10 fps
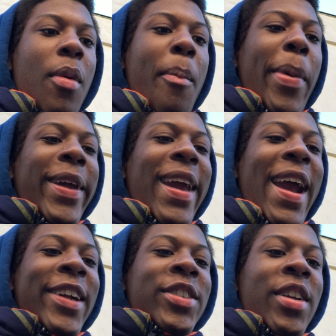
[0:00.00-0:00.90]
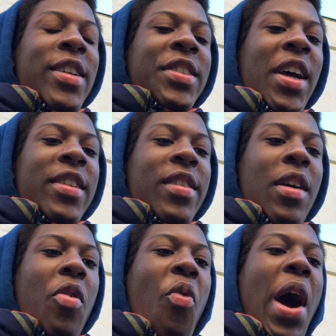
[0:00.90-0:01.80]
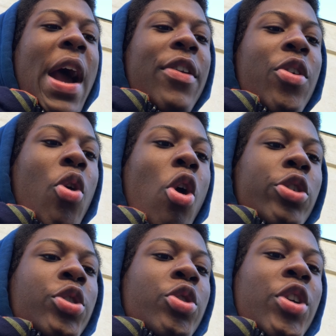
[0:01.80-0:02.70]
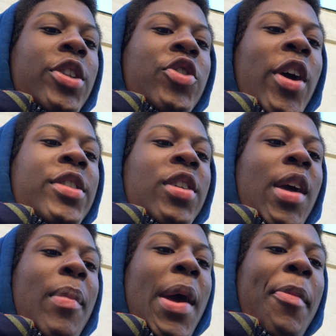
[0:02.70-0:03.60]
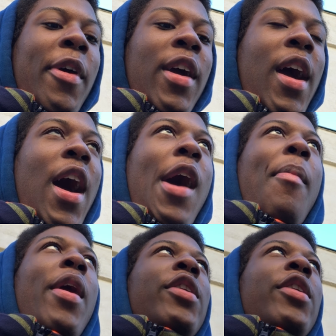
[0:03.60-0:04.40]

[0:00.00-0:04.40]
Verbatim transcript: But he answered and said to them, Why do you also transgress the commandment of God by